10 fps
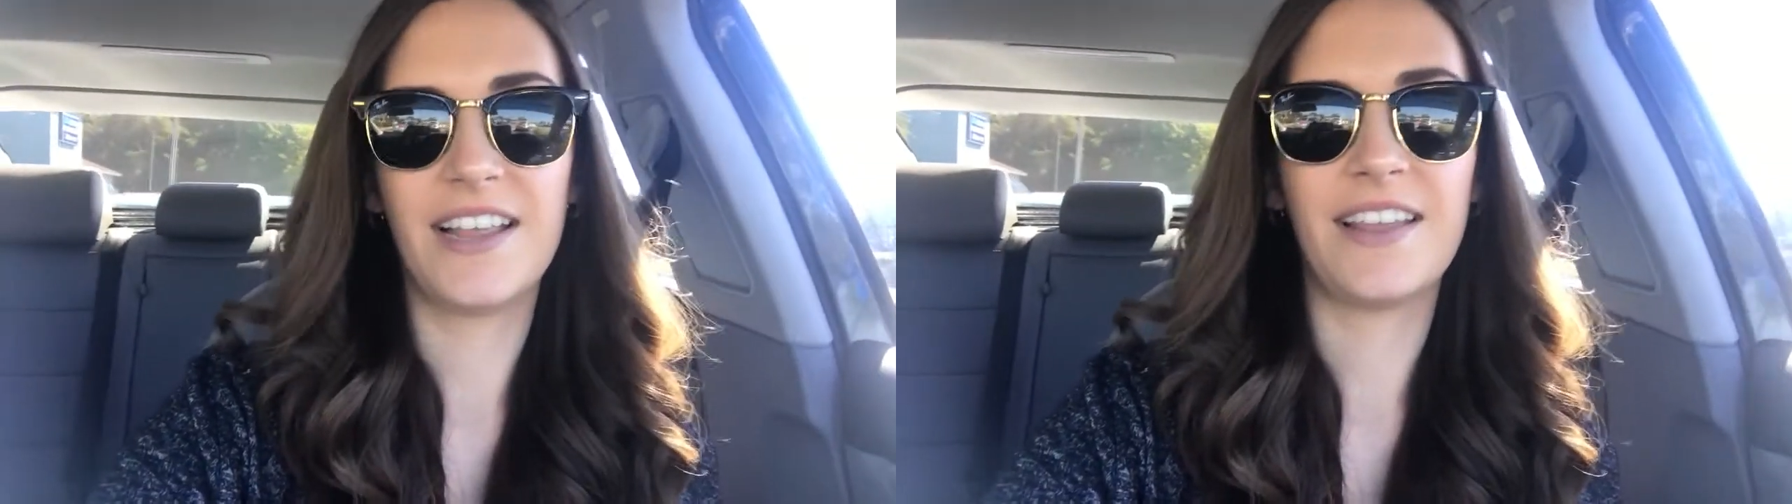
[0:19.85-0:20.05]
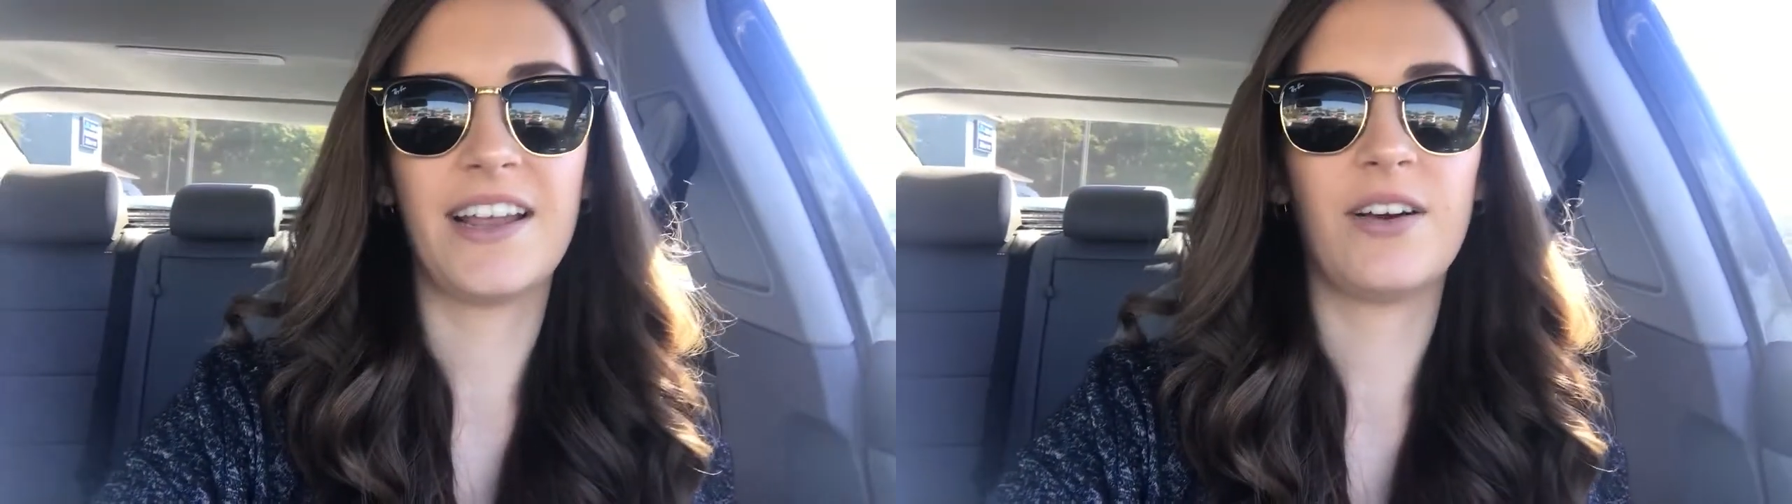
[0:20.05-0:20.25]

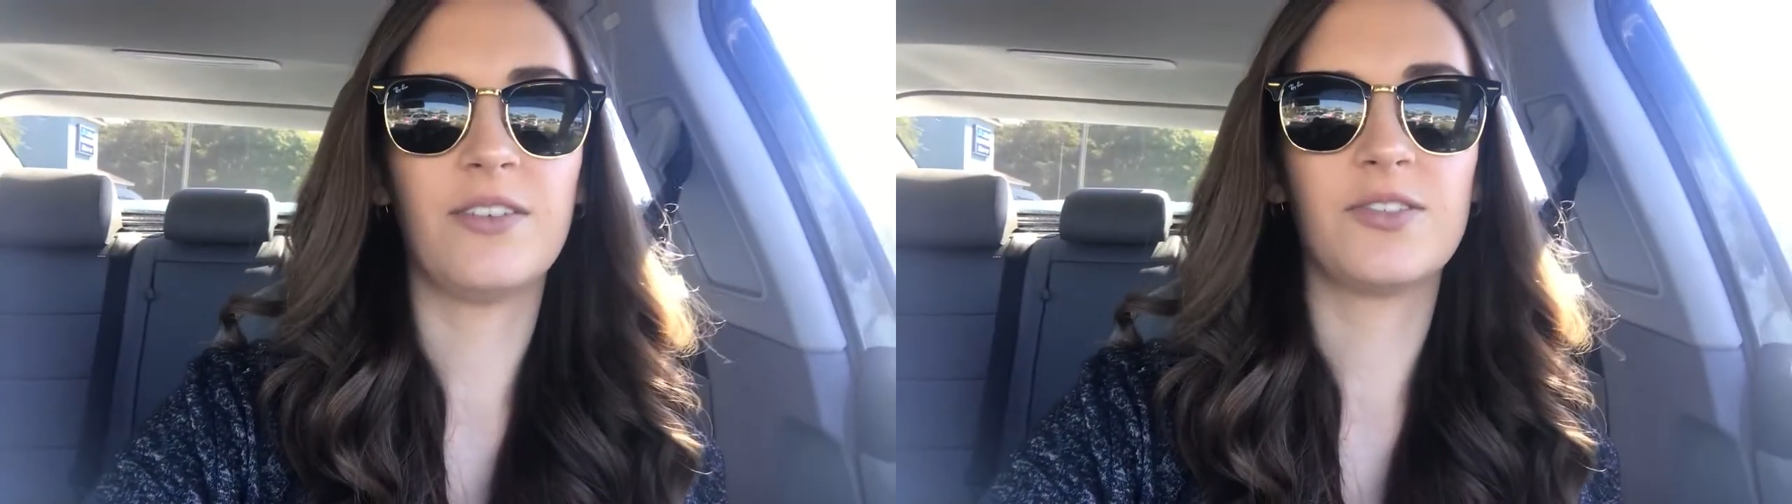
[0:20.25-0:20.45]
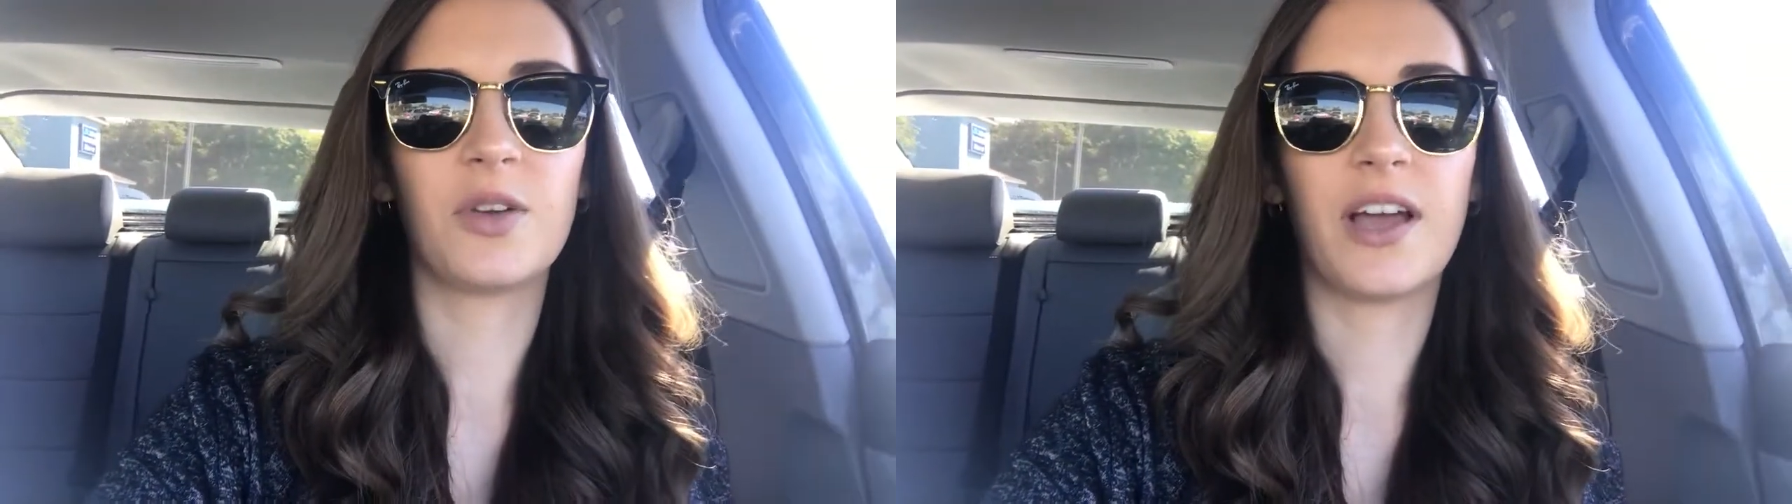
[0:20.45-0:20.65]
and then I
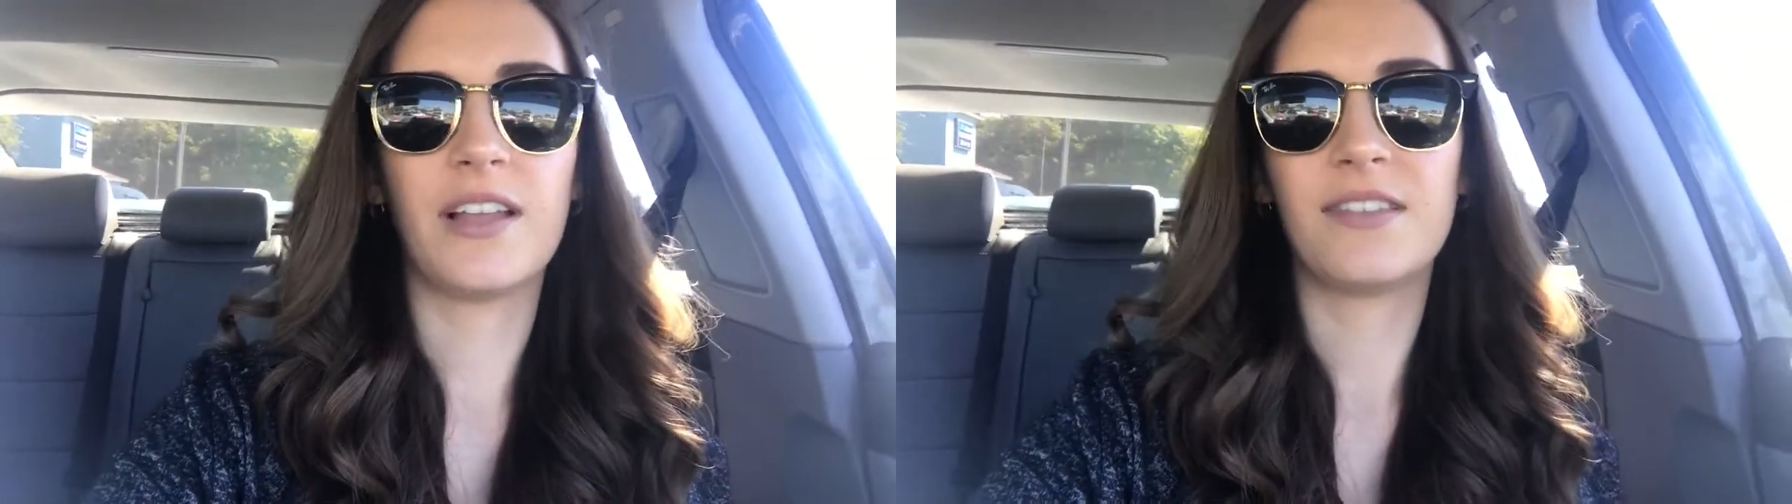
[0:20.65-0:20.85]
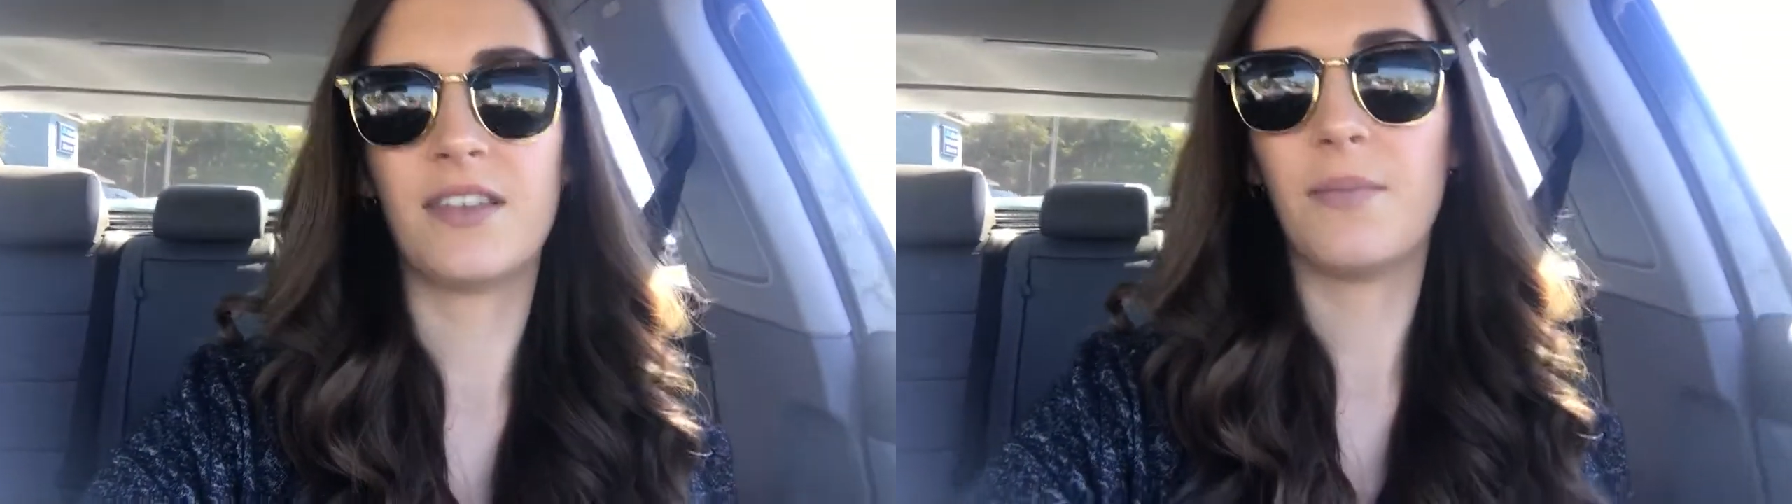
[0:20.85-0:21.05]
also
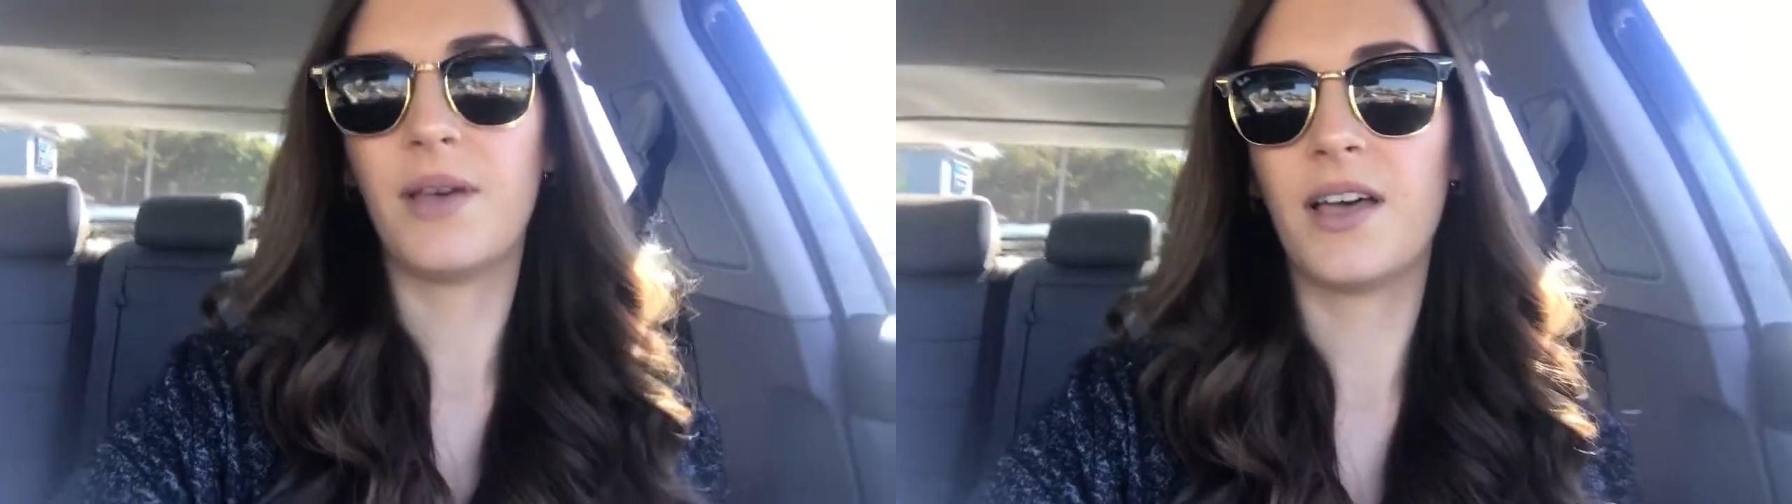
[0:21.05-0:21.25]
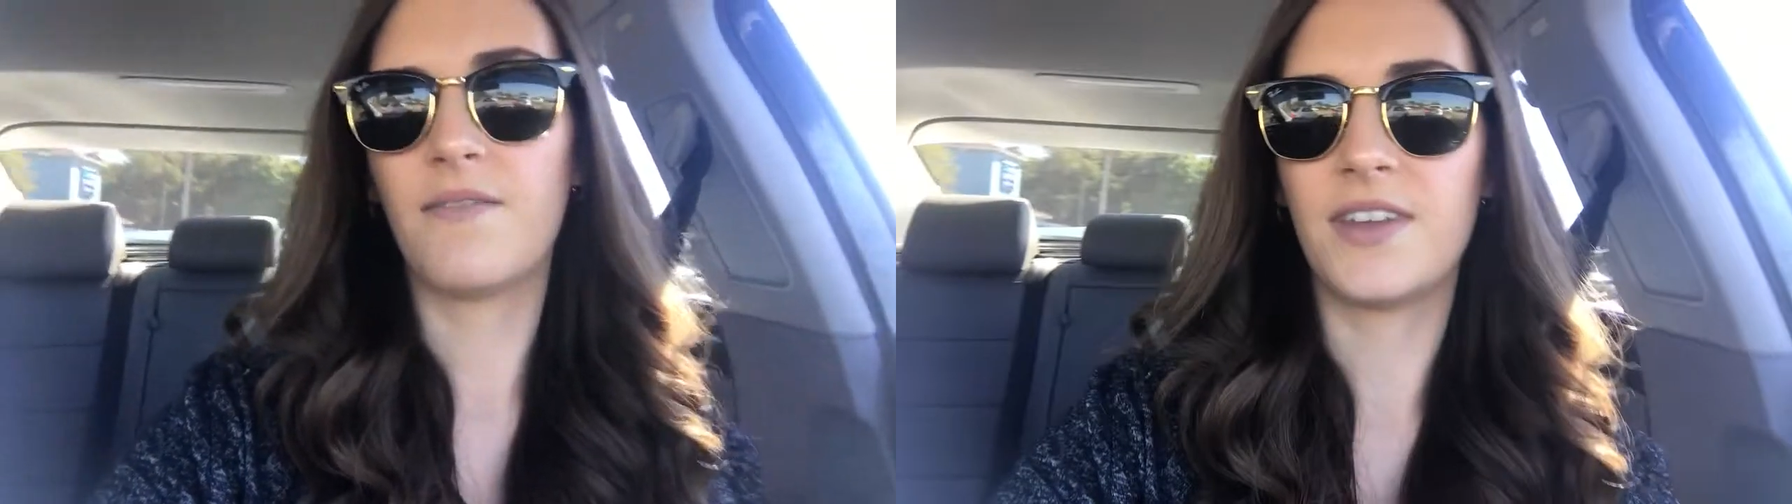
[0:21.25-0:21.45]
got some